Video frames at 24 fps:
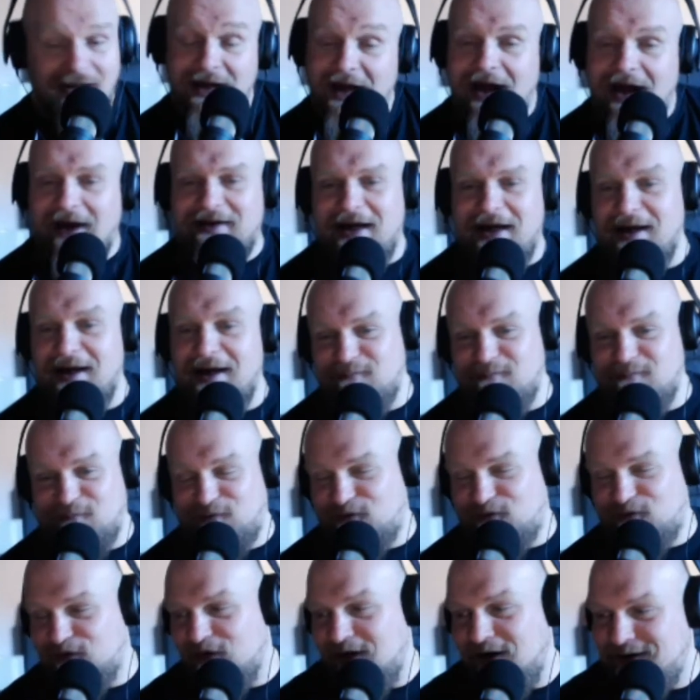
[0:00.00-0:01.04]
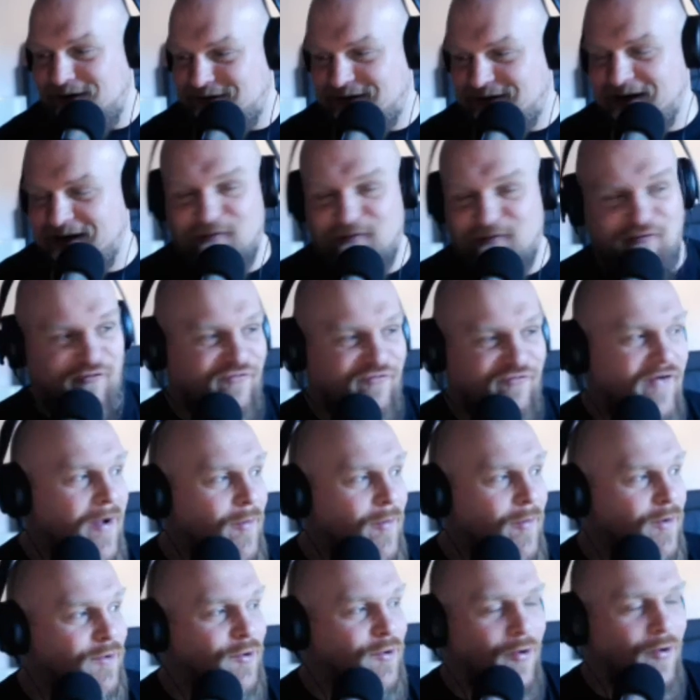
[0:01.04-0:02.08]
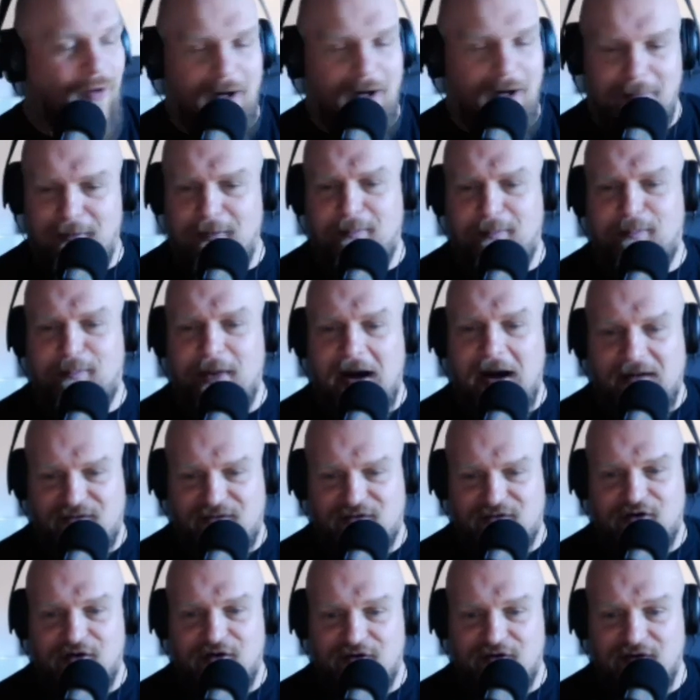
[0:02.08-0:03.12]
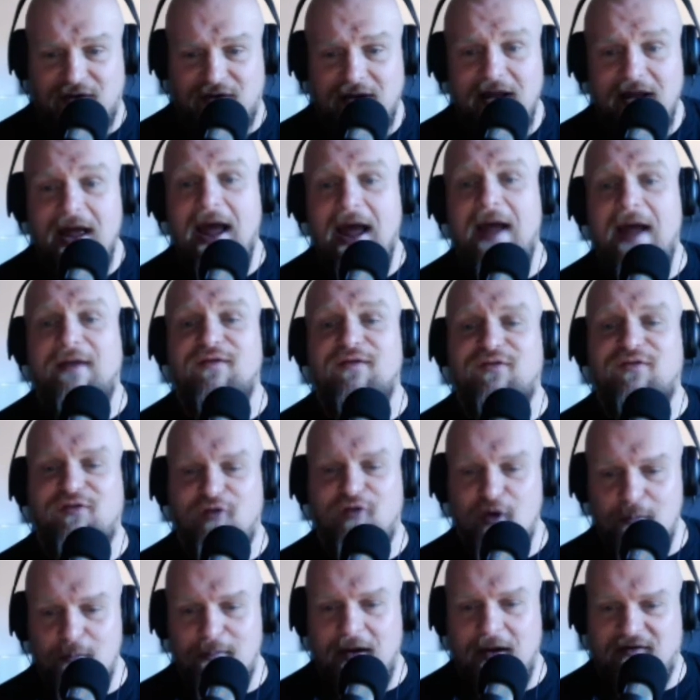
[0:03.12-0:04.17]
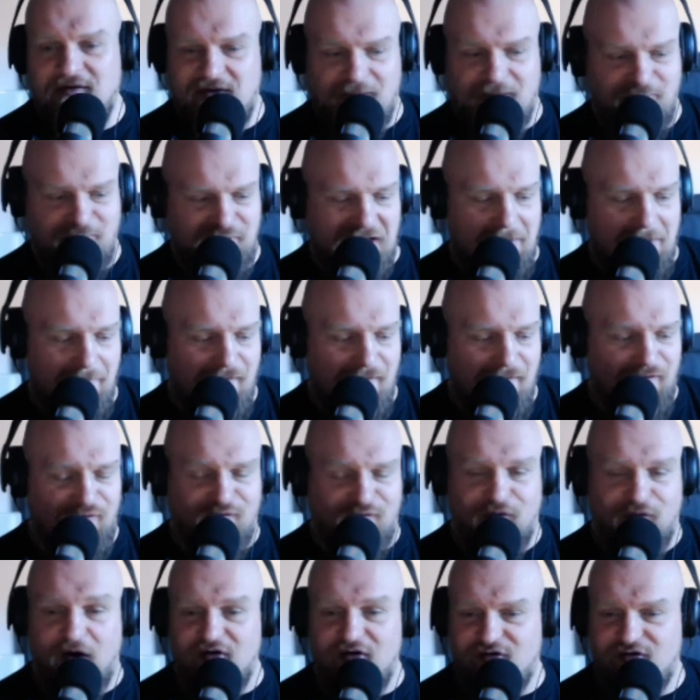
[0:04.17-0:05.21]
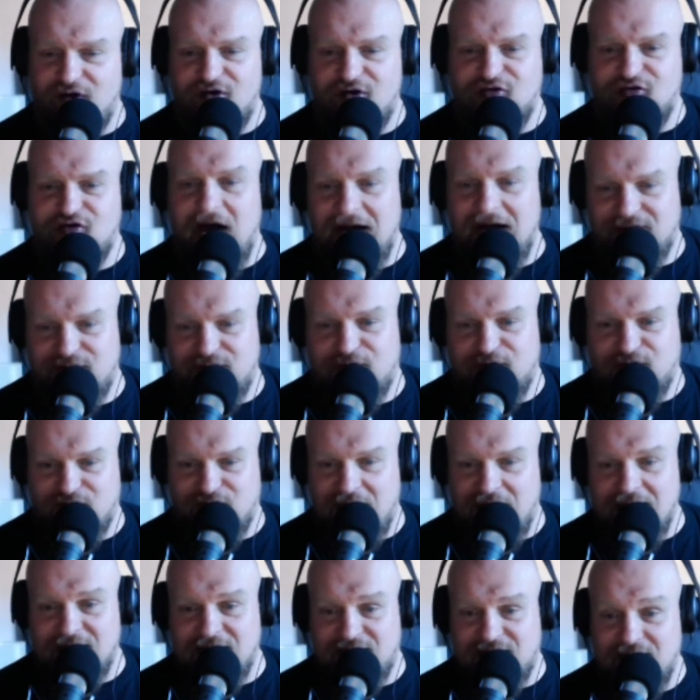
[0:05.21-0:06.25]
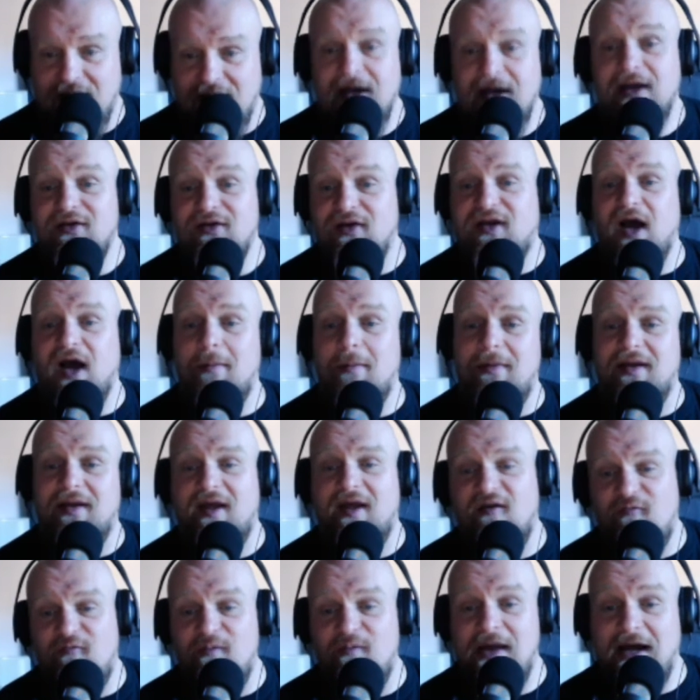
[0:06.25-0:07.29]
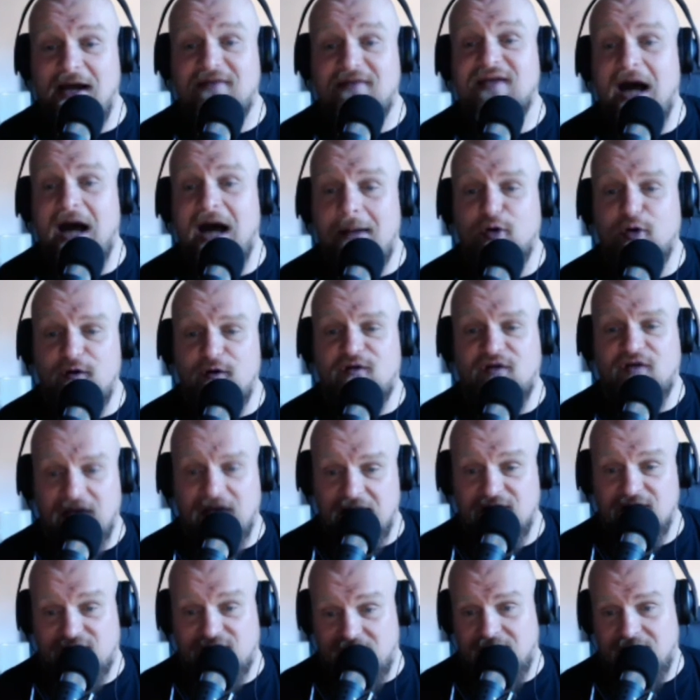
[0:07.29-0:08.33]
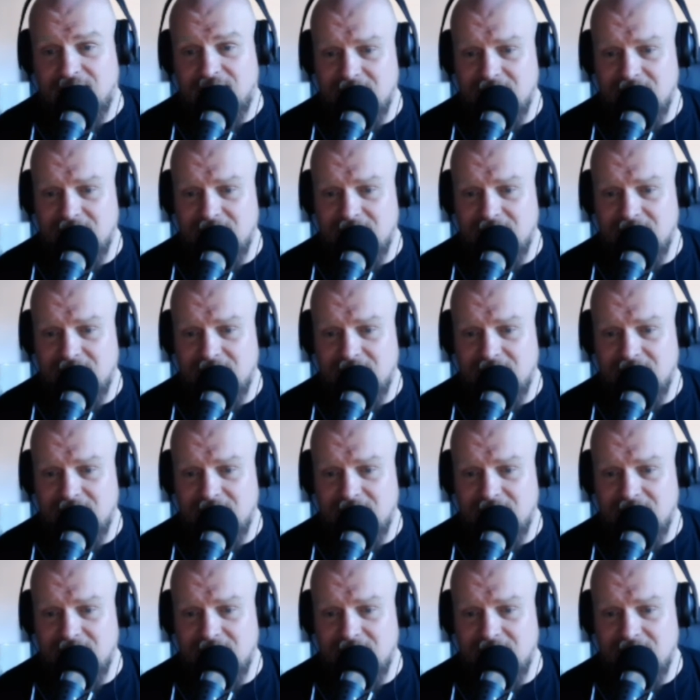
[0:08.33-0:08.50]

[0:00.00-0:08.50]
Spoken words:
Yeah. And that fucking foul, horrible bastard is too busy playing with his virtual tractor set to come and give me a damn good seeing to.